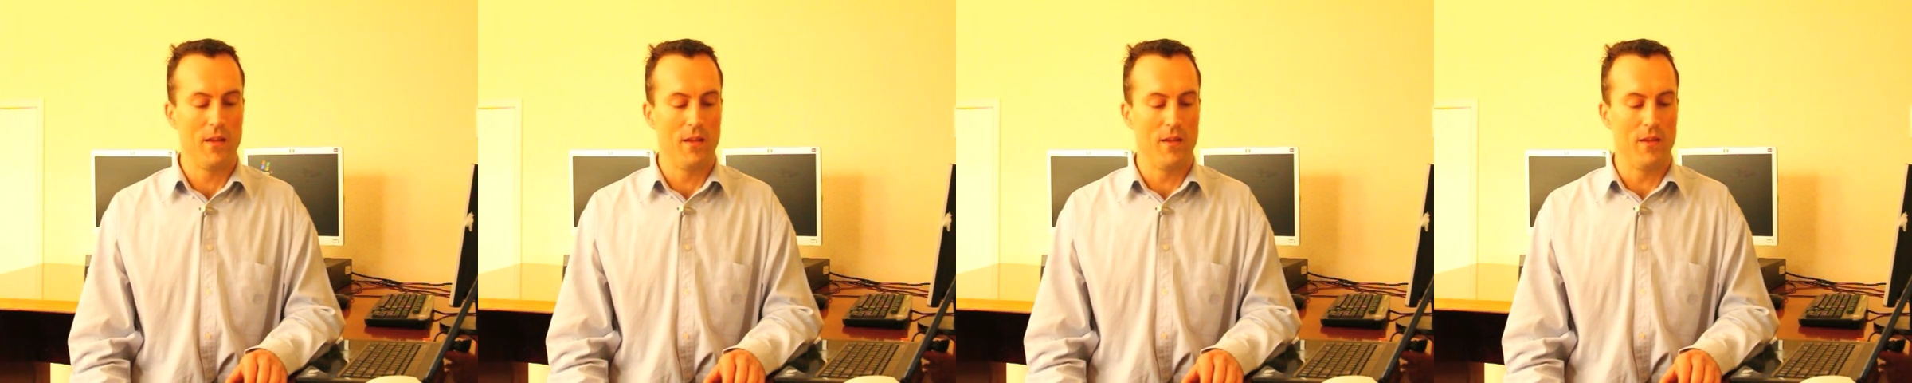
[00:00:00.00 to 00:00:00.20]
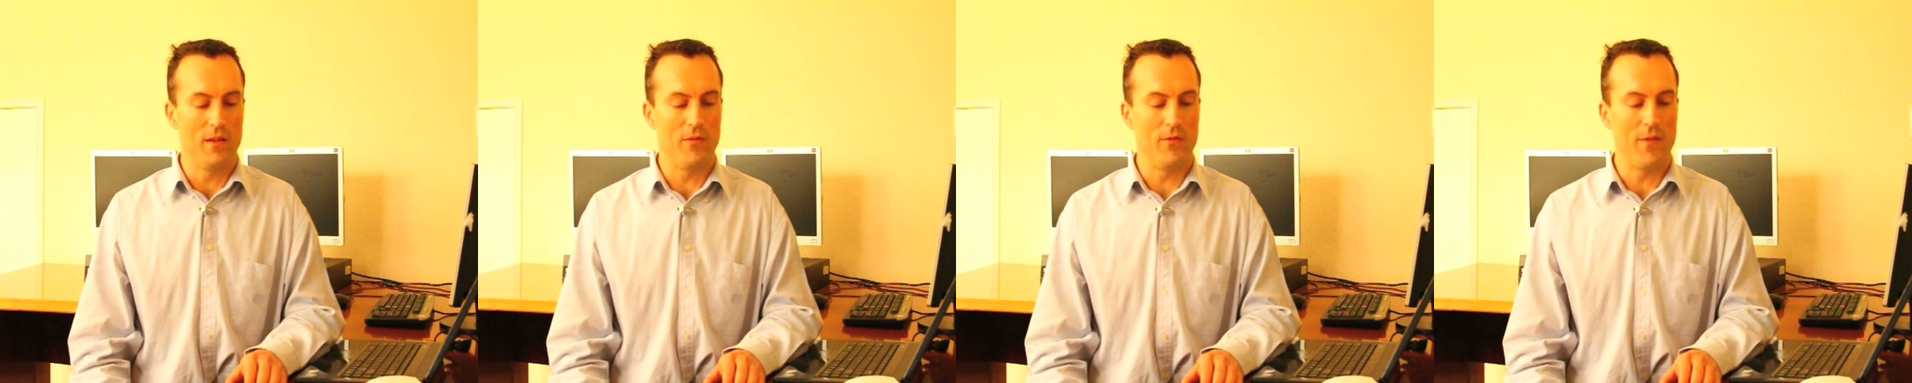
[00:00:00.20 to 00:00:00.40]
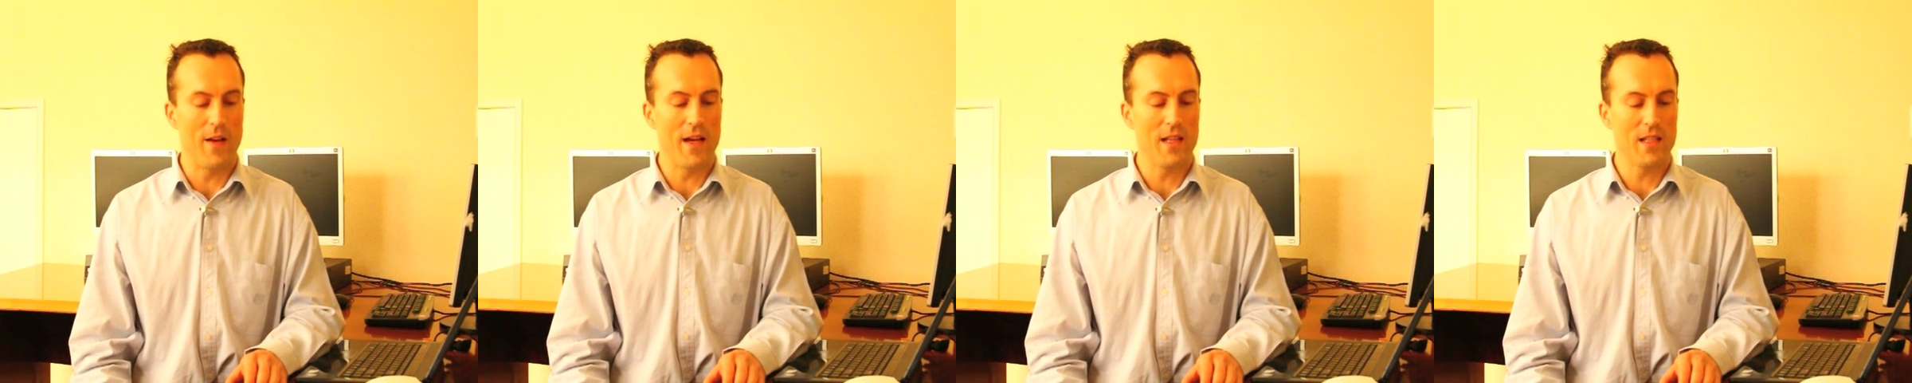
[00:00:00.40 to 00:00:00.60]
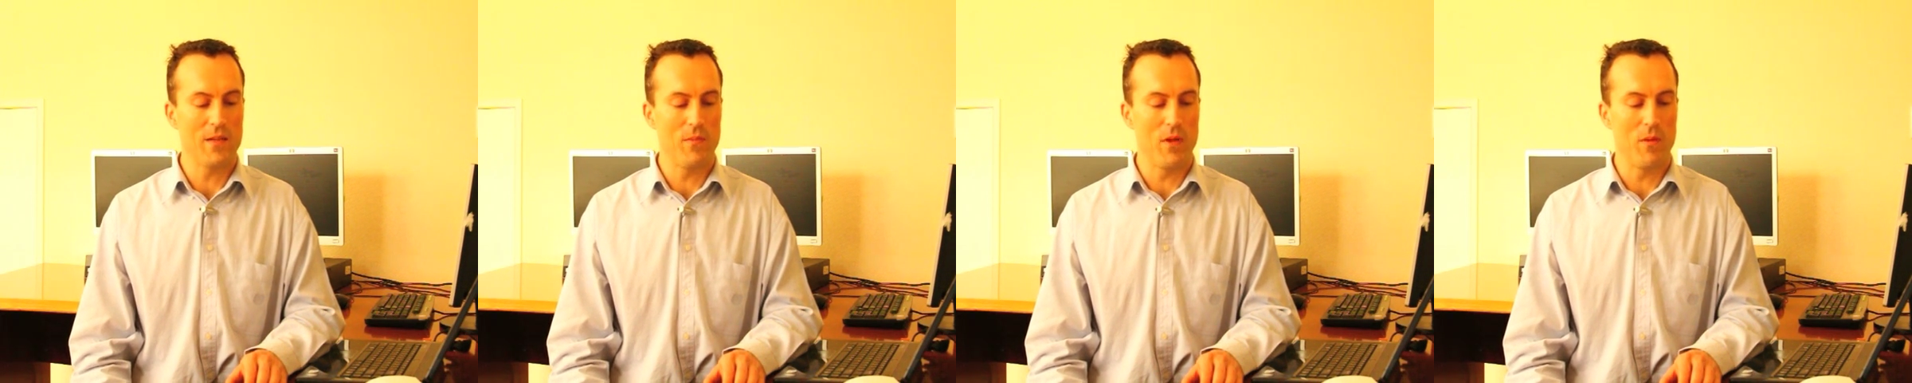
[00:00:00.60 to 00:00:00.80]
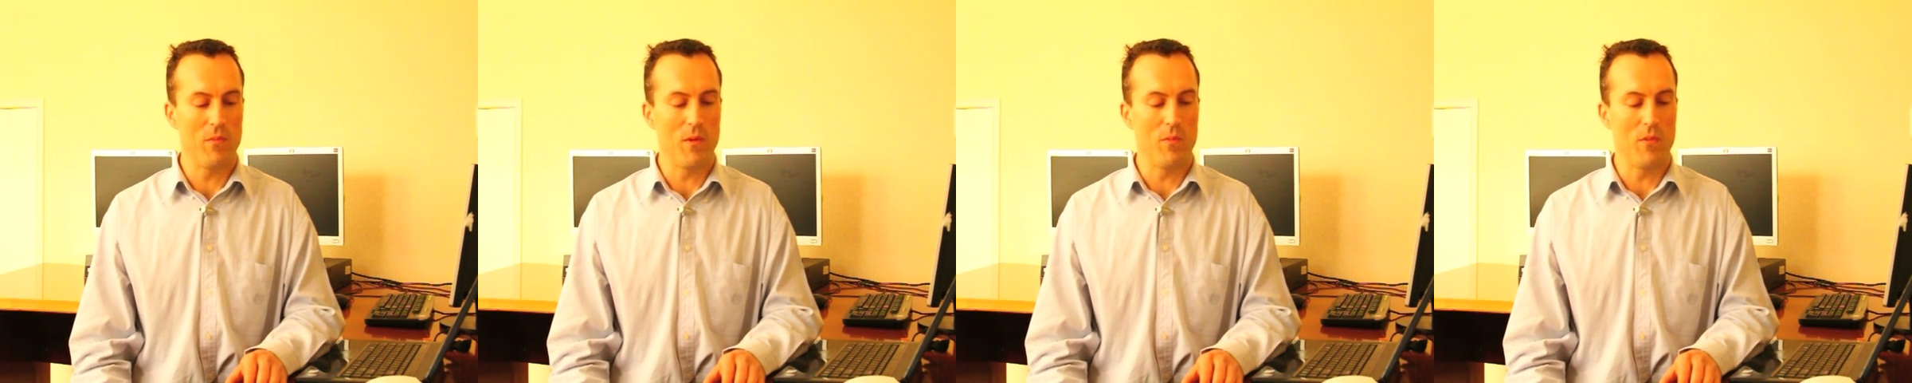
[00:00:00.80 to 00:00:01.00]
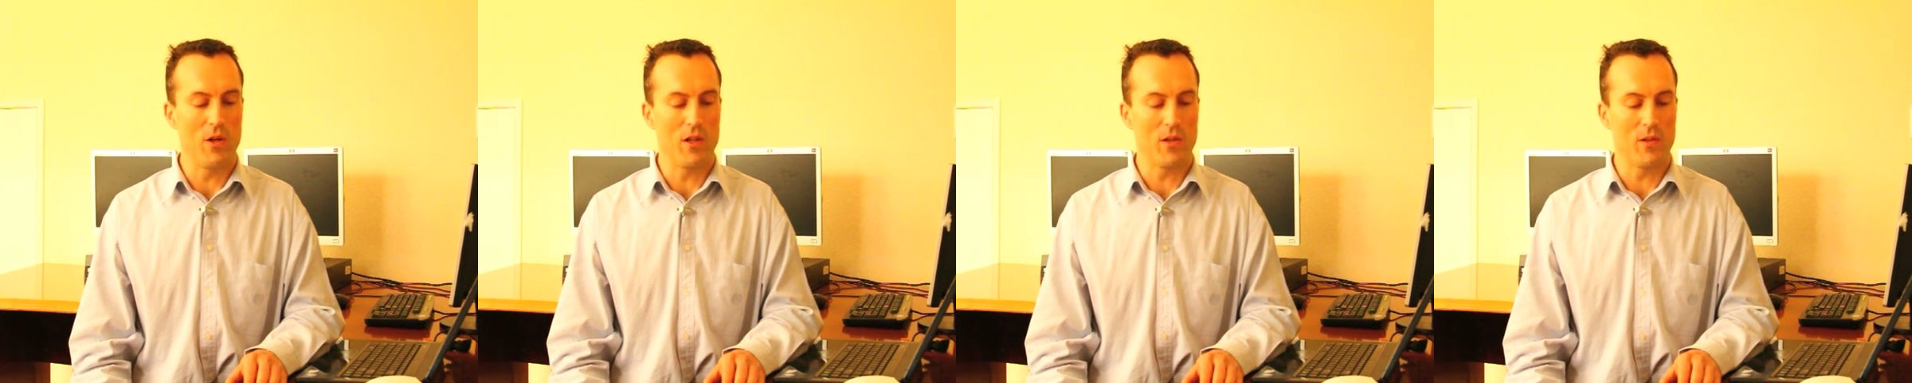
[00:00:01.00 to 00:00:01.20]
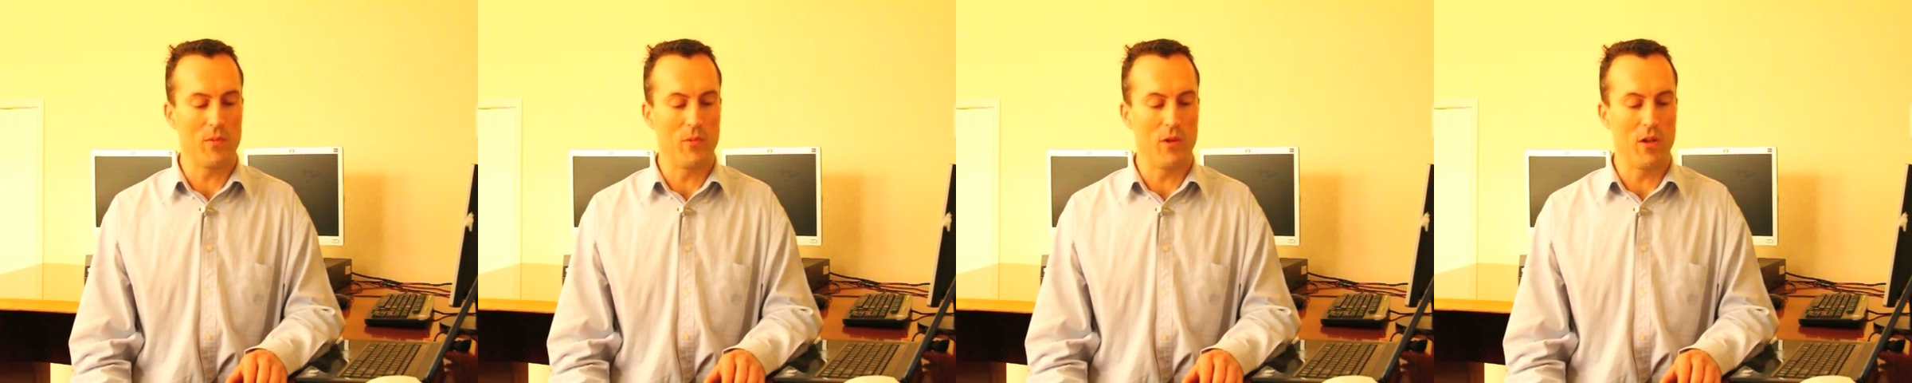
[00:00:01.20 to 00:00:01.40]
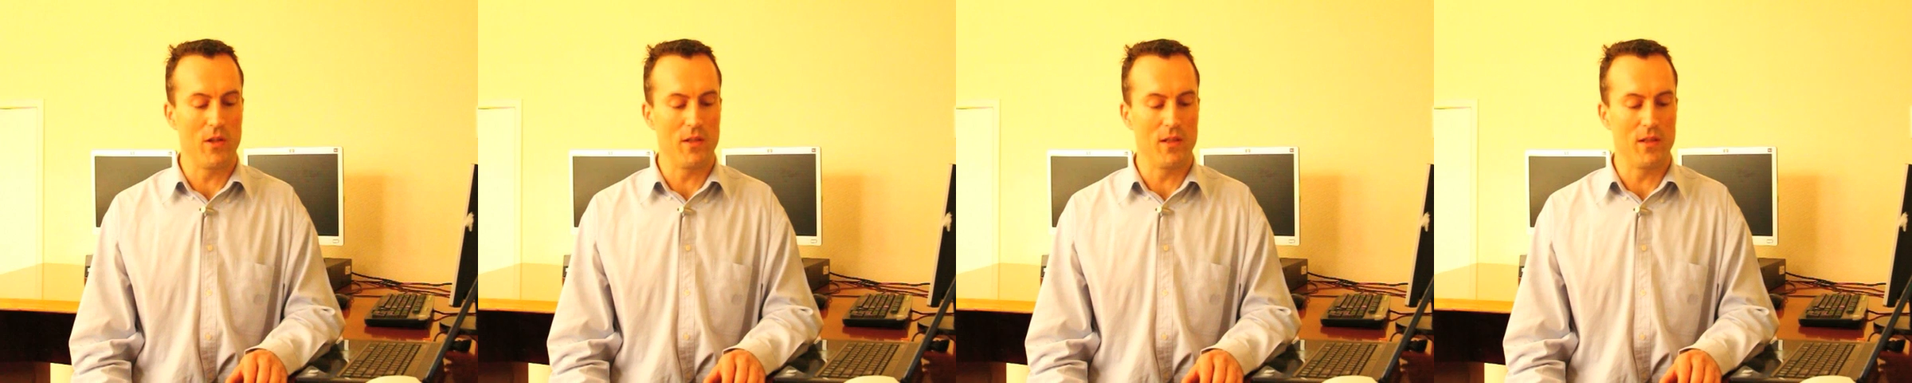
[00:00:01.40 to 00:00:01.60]
The fast memory
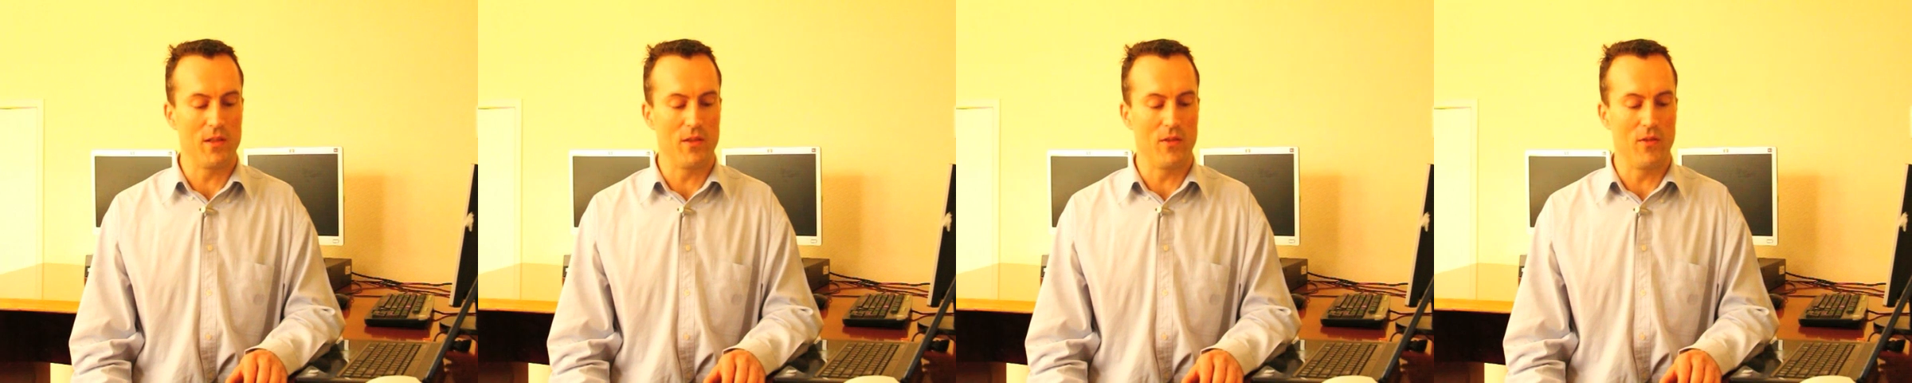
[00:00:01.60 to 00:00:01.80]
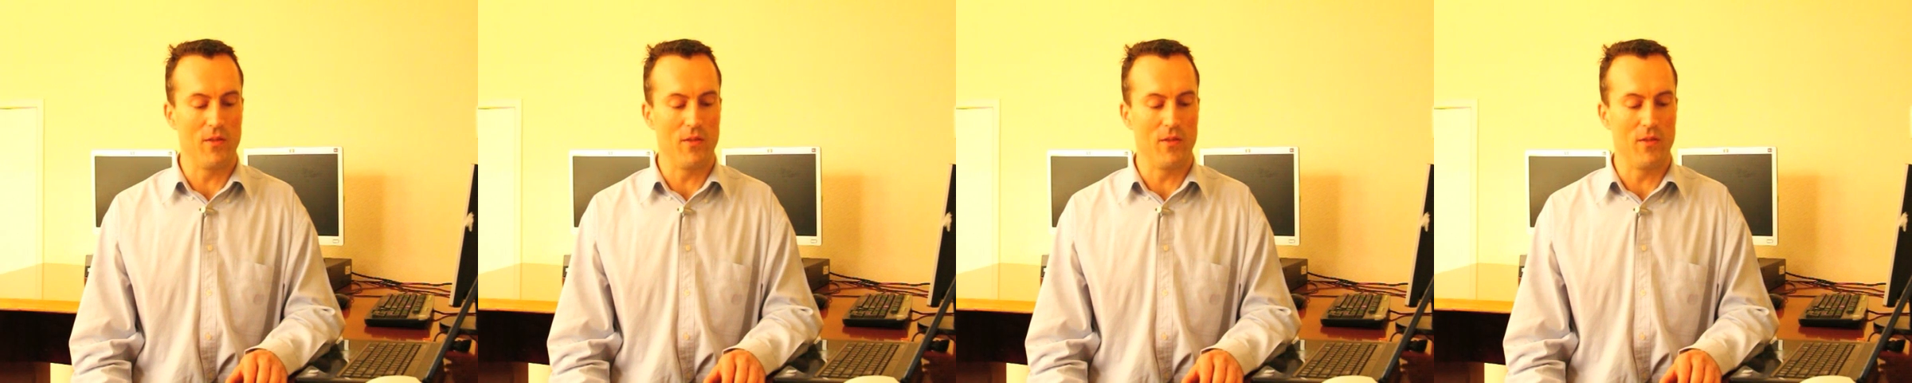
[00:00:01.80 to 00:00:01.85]
microprocessor,